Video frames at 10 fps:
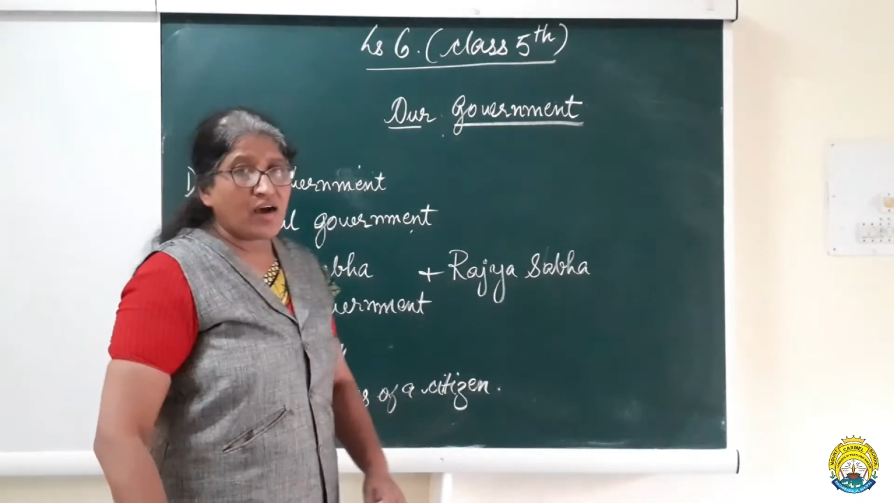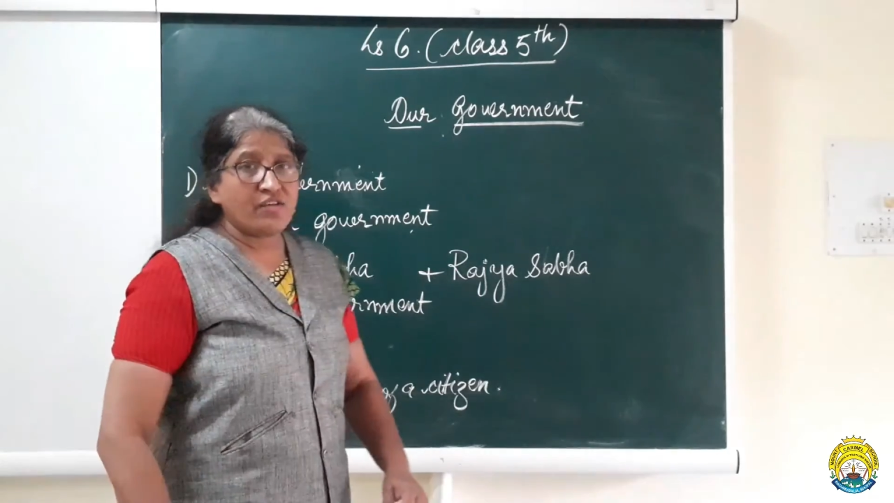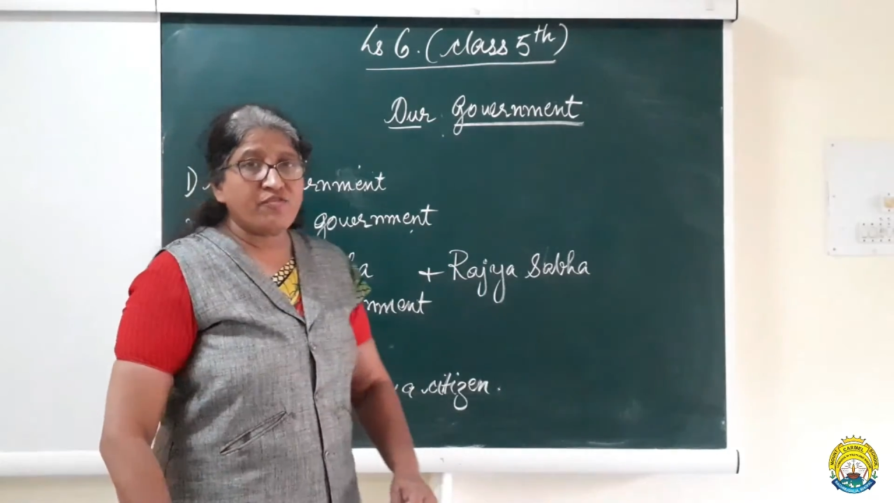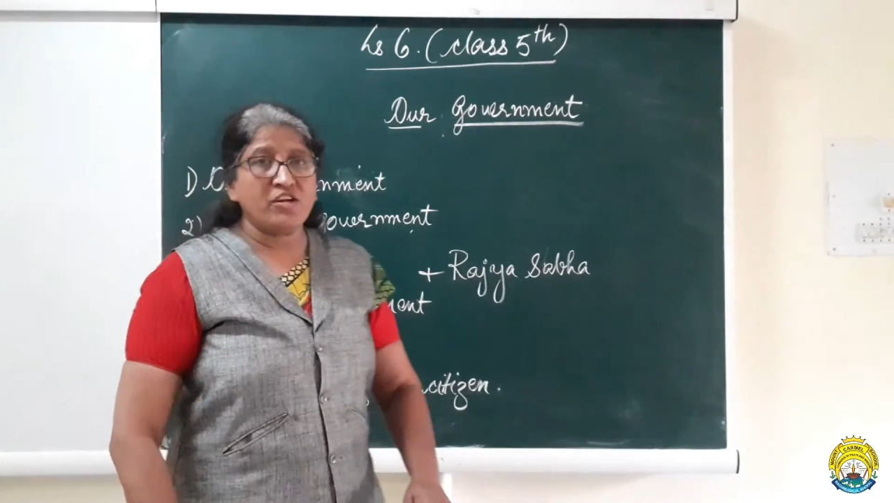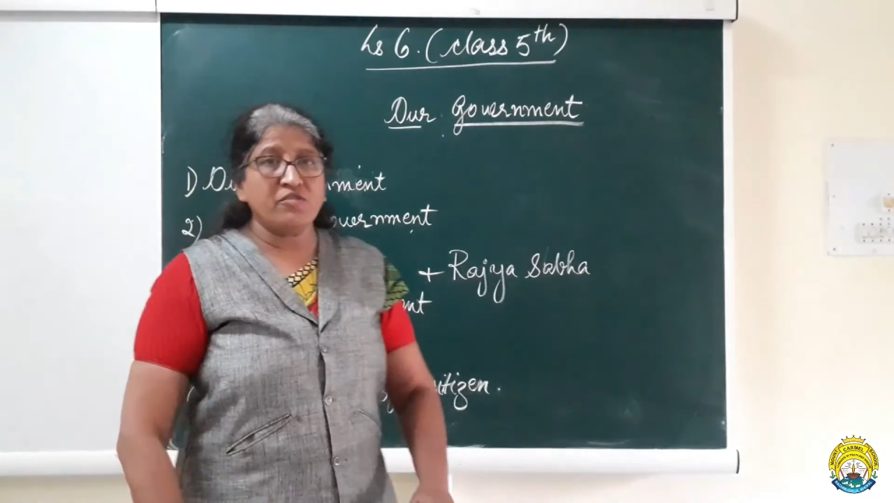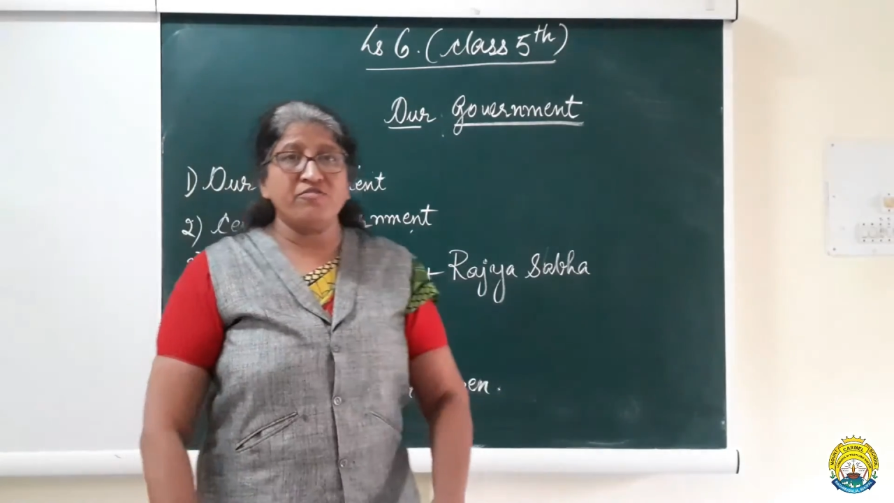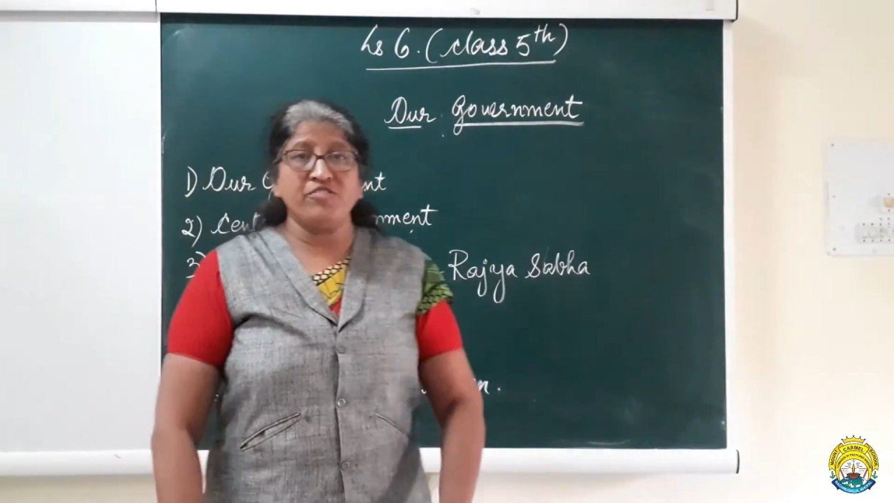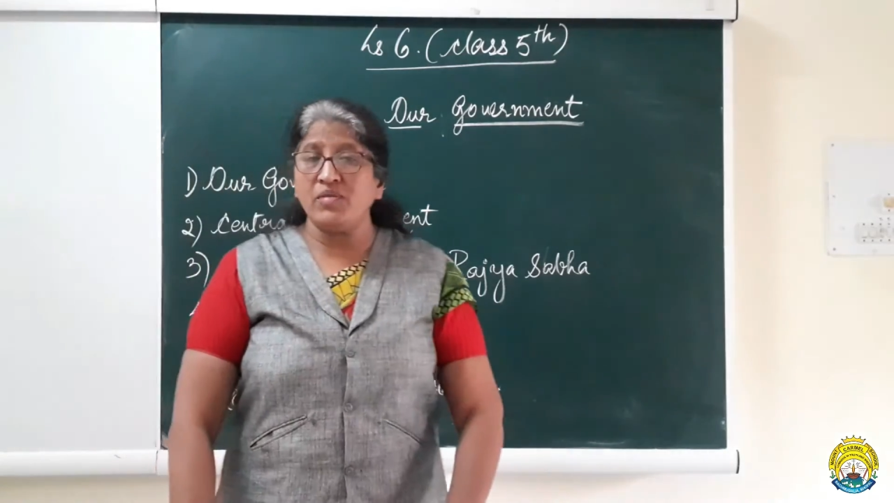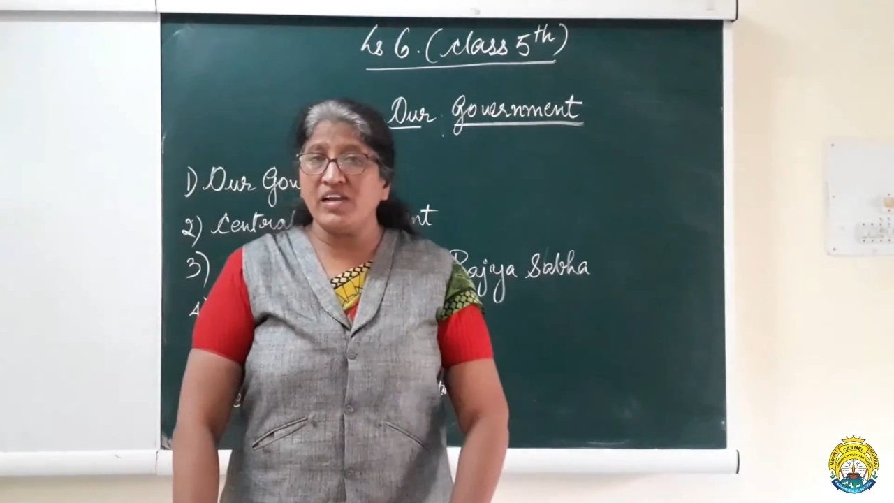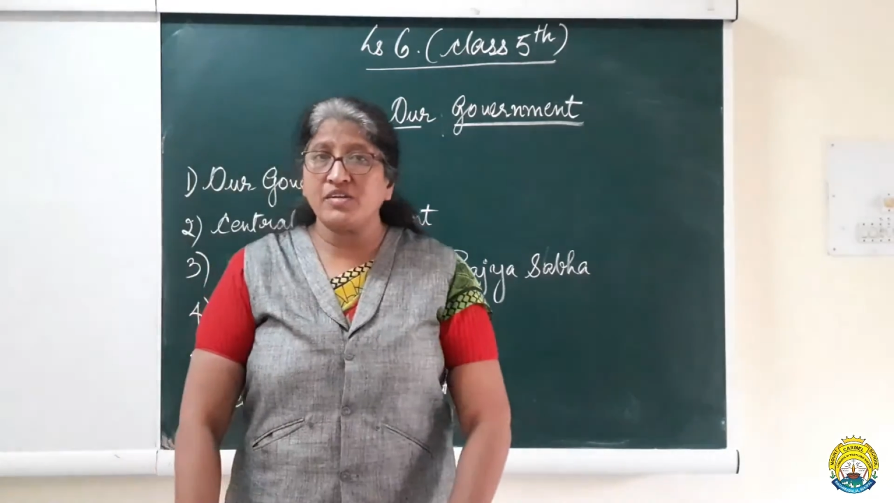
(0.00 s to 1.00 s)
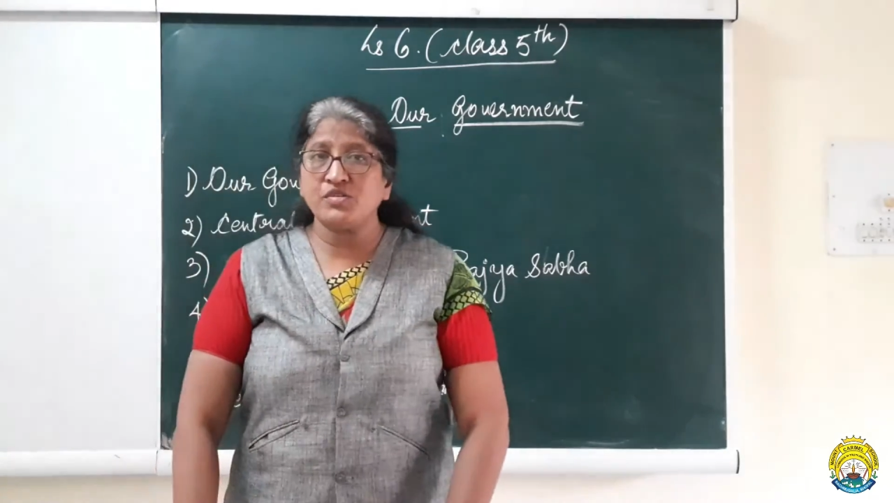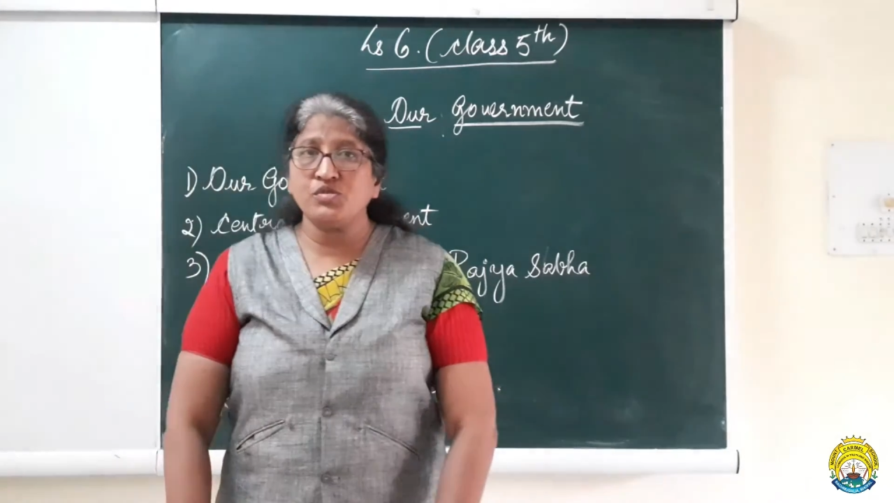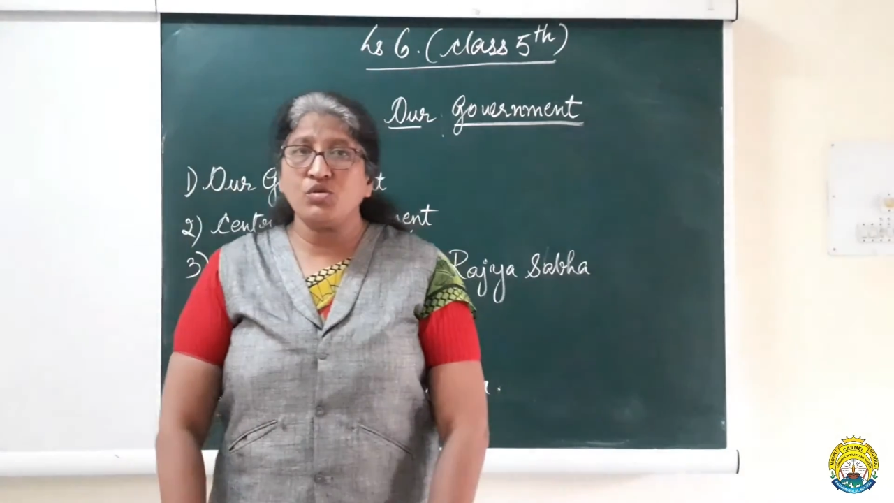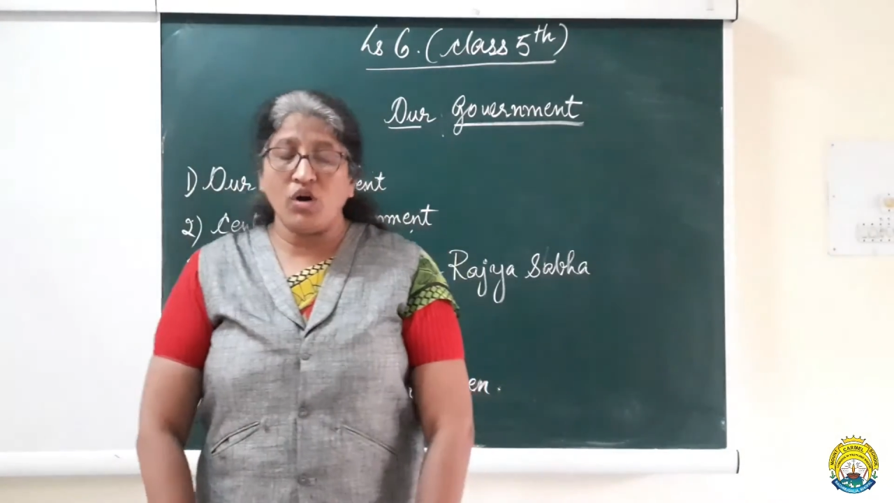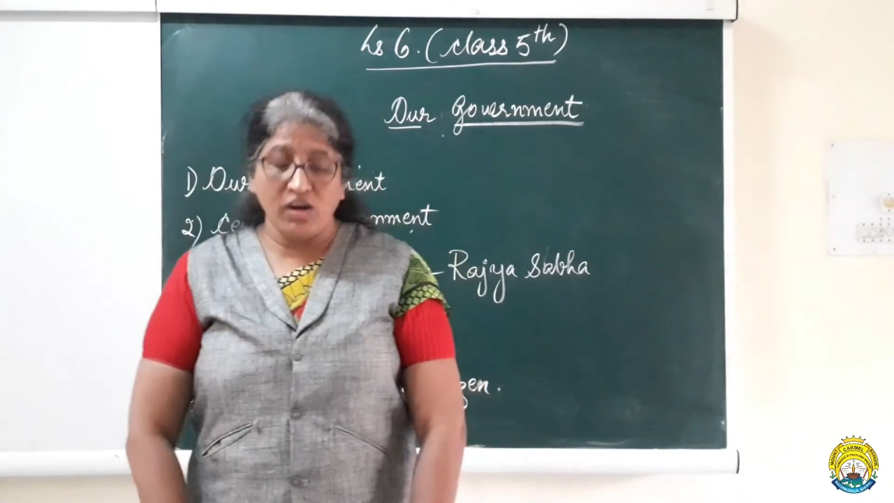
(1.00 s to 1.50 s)
unfamiliar to
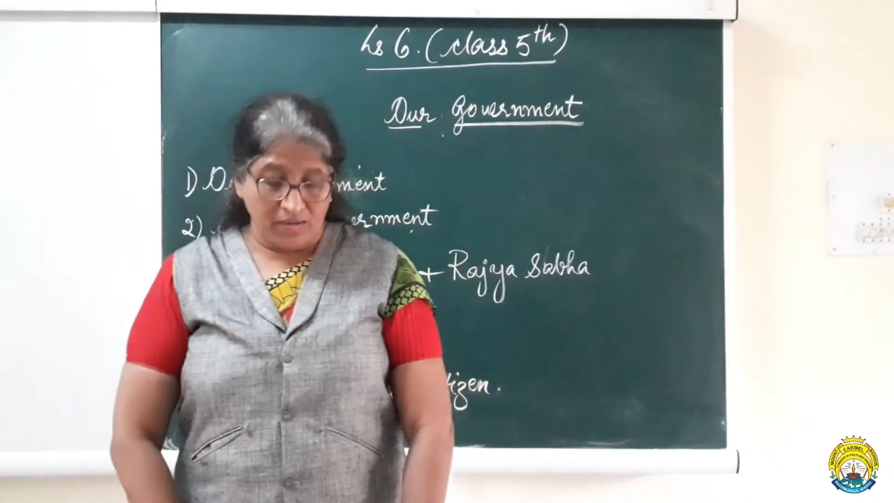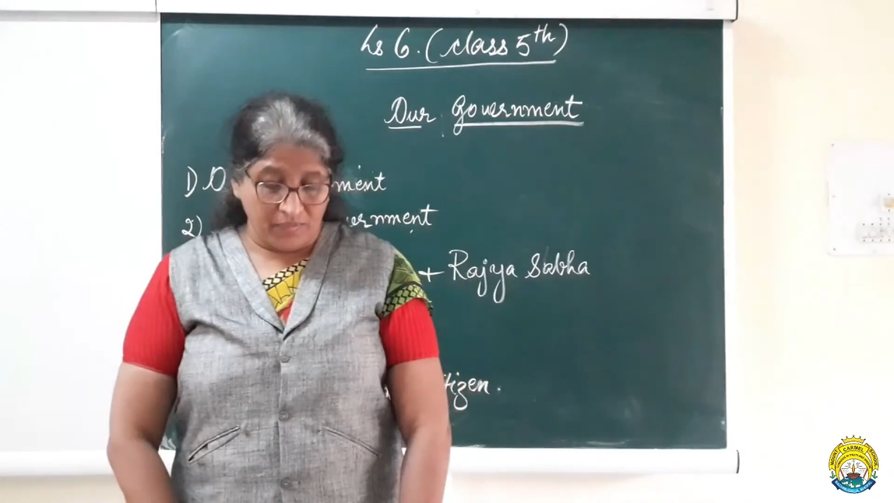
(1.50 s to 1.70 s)
you all.